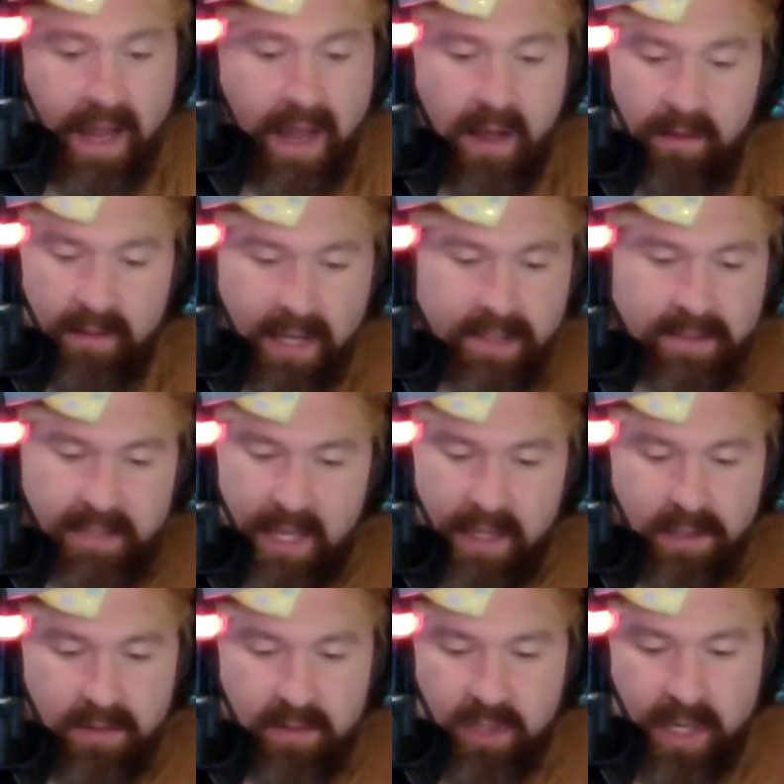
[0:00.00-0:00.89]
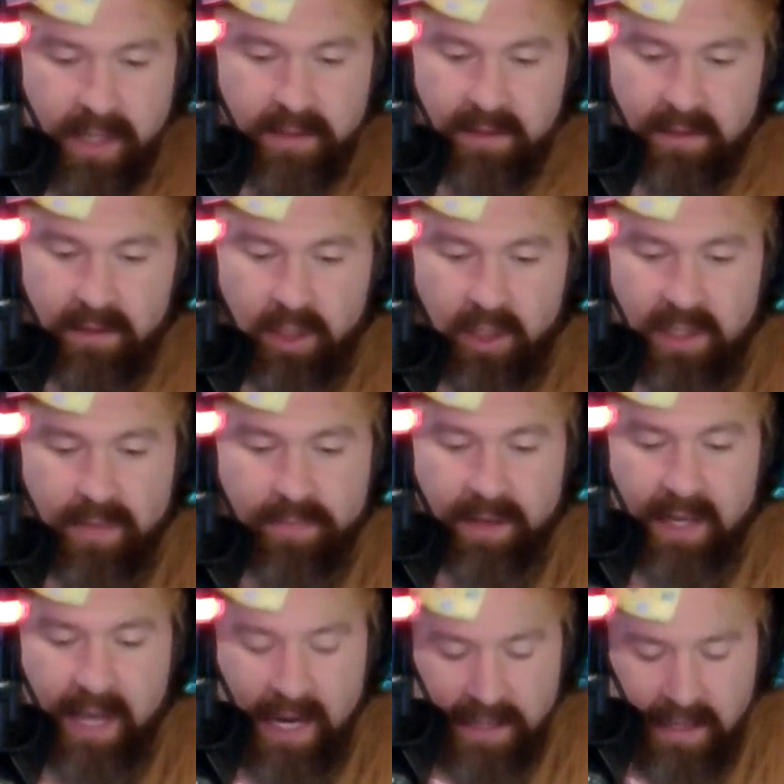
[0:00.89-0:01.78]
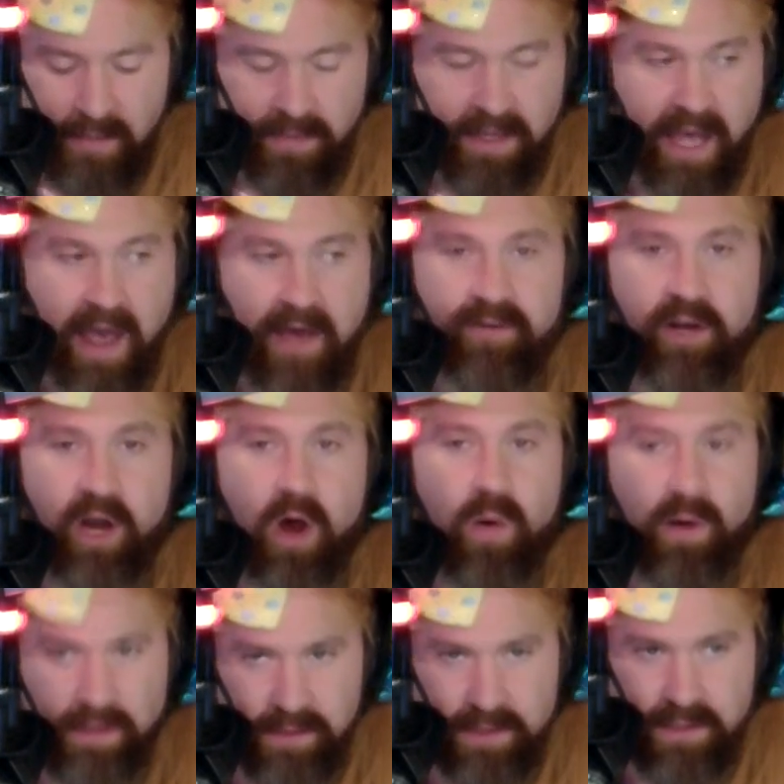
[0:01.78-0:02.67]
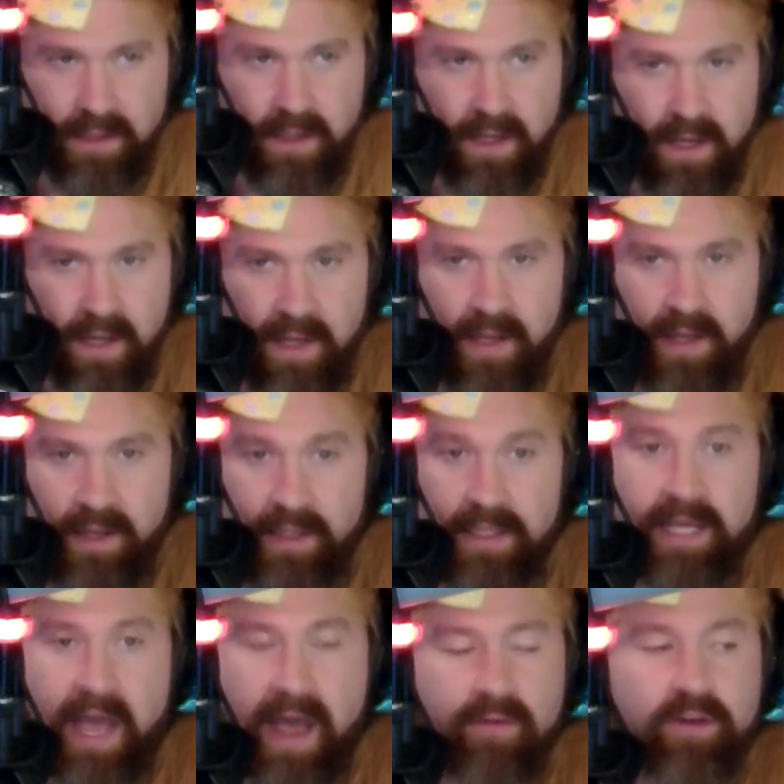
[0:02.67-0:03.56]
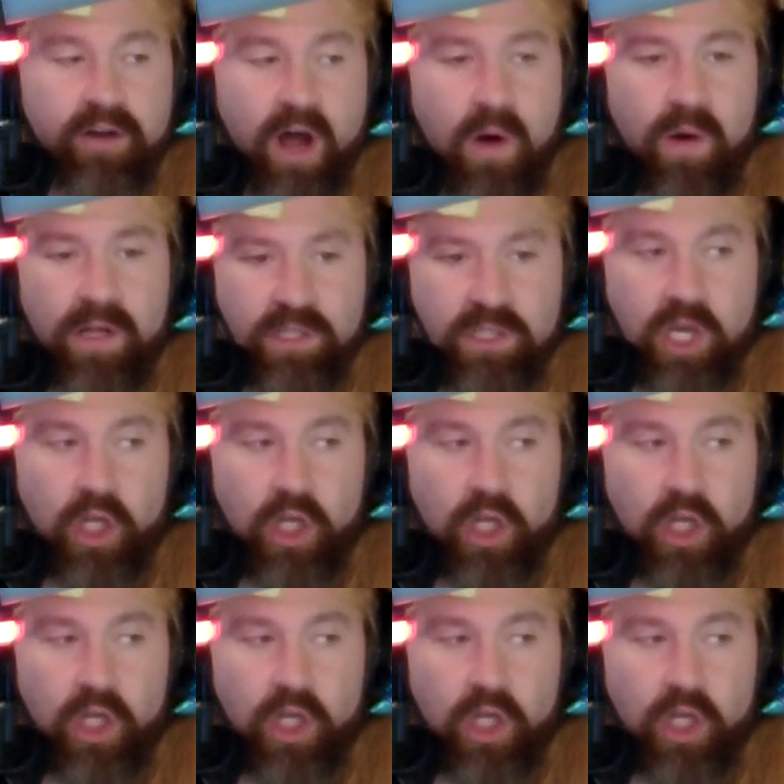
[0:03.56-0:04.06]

hell yes. Thank you, Jason. Look up a guy named Kevin Owens. Kevin Owens